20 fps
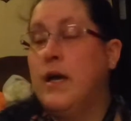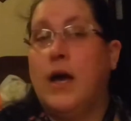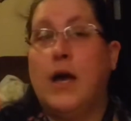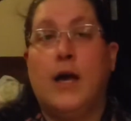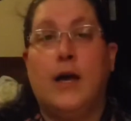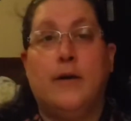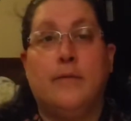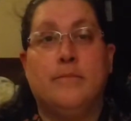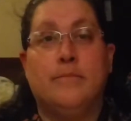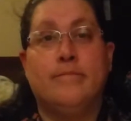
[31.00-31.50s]

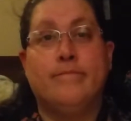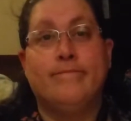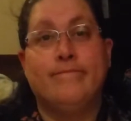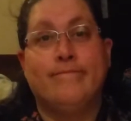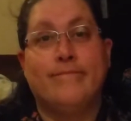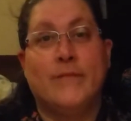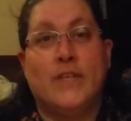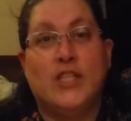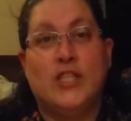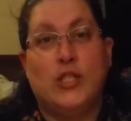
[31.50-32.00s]
um,
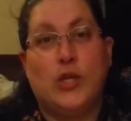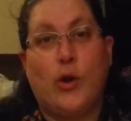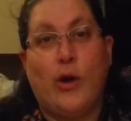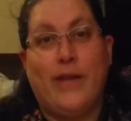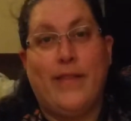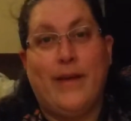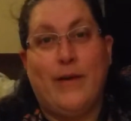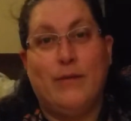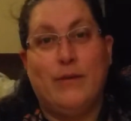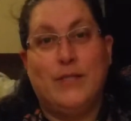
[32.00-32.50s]
sorry,
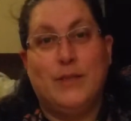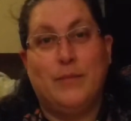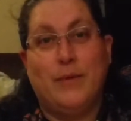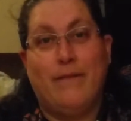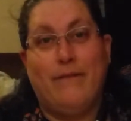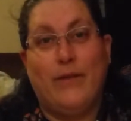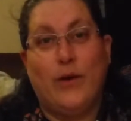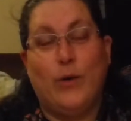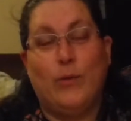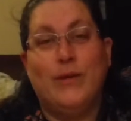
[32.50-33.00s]
that was my
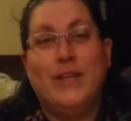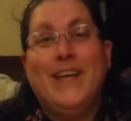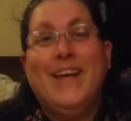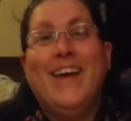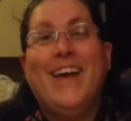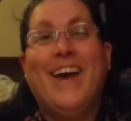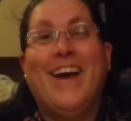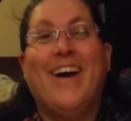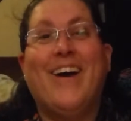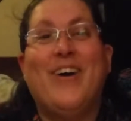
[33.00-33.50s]
phone.
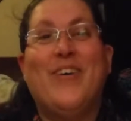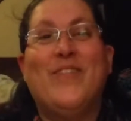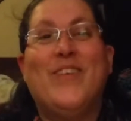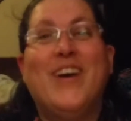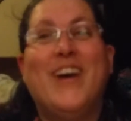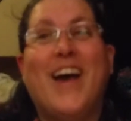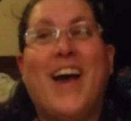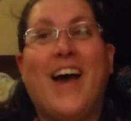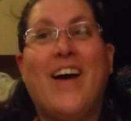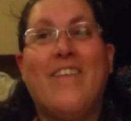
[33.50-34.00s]
Um,
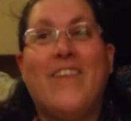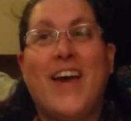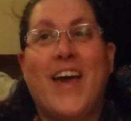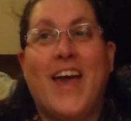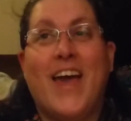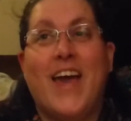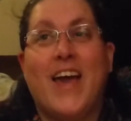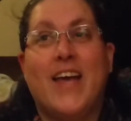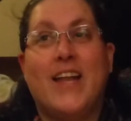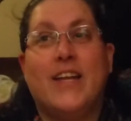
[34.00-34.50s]
I've
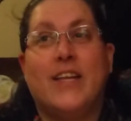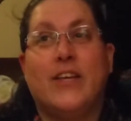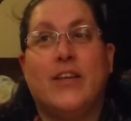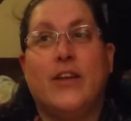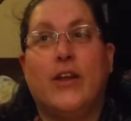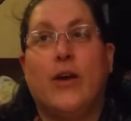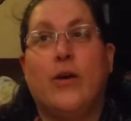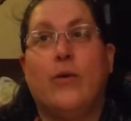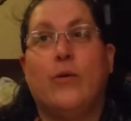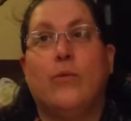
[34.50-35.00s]
had, you
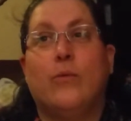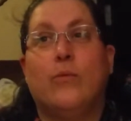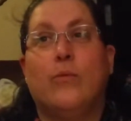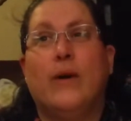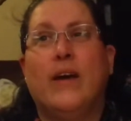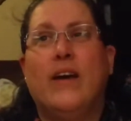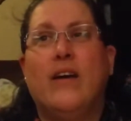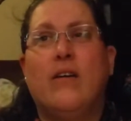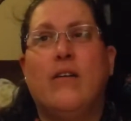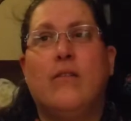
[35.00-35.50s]
know,
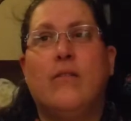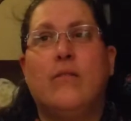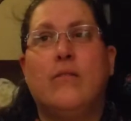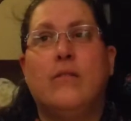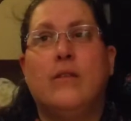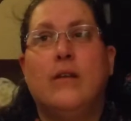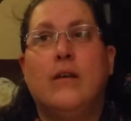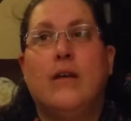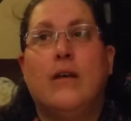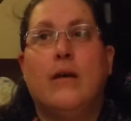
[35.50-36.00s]
well,
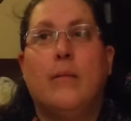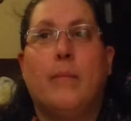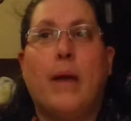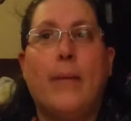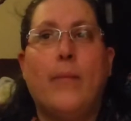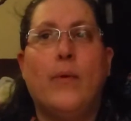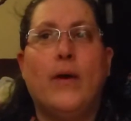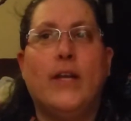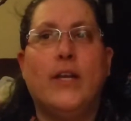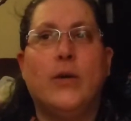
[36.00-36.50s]
maybe
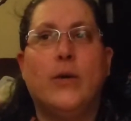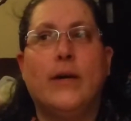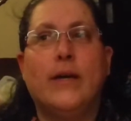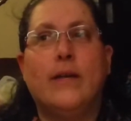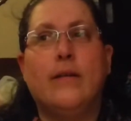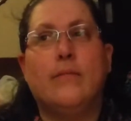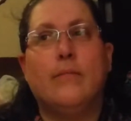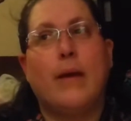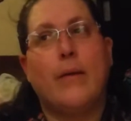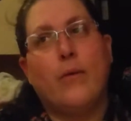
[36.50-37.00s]
we do it,
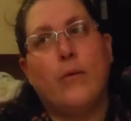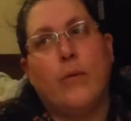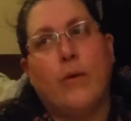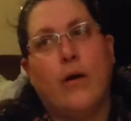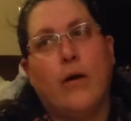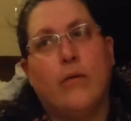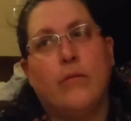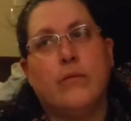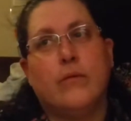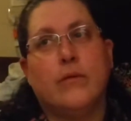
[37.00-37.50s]
maybe we
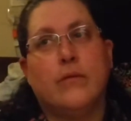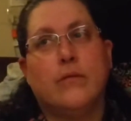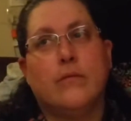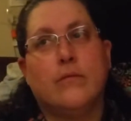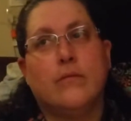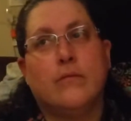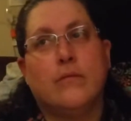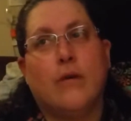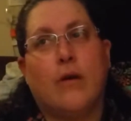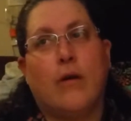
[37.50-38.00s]
won't.
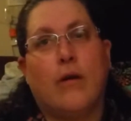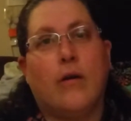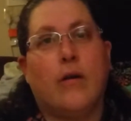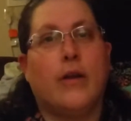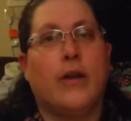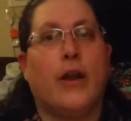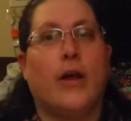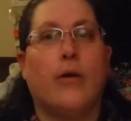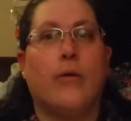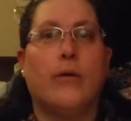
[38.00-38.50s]
You
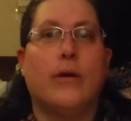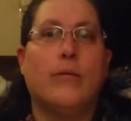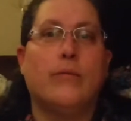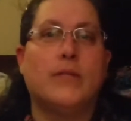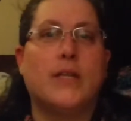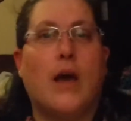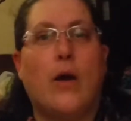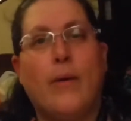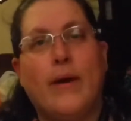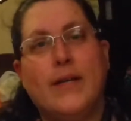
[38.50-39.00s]
know, it was
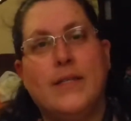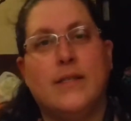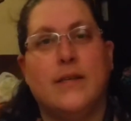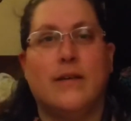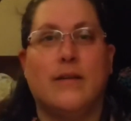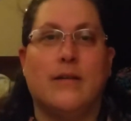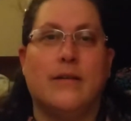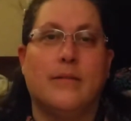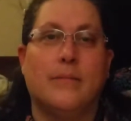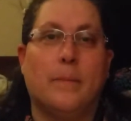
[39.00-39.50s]
always
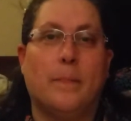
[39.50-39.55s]
a